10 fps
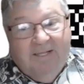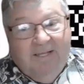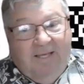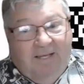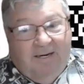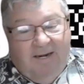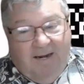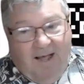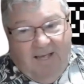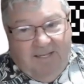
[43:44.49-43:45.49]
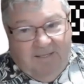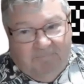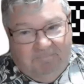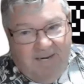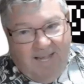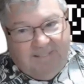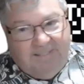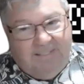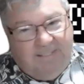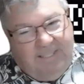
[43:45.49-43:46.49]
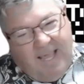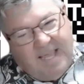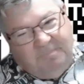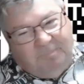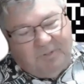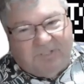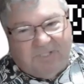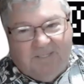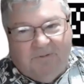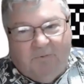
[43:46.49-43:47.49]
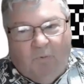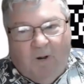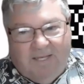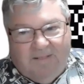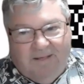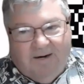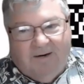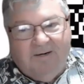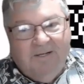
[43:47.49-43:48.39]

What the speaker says: And I am 98% of the way there